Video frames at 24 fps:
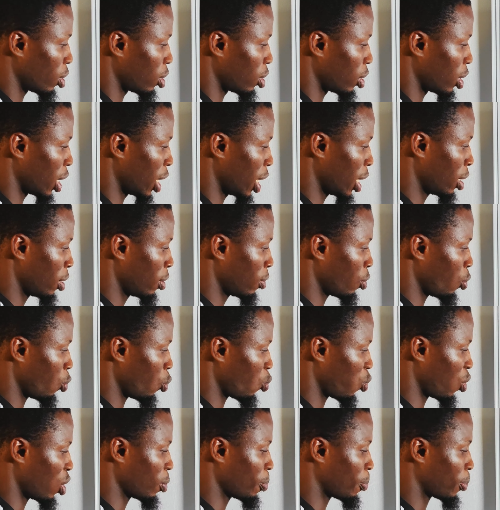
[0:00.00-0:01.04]
Then
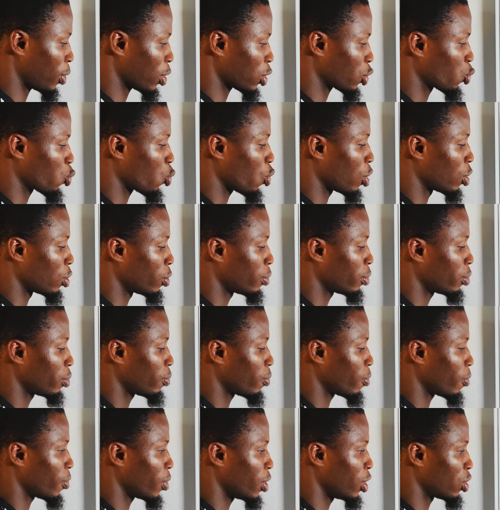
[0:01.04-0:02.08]
1 plus 1
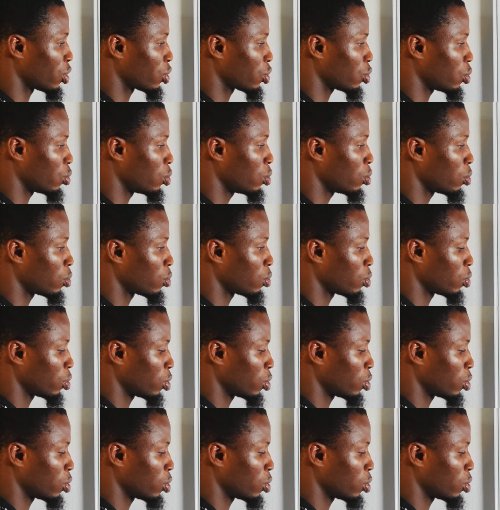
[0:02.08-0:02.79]
is 2.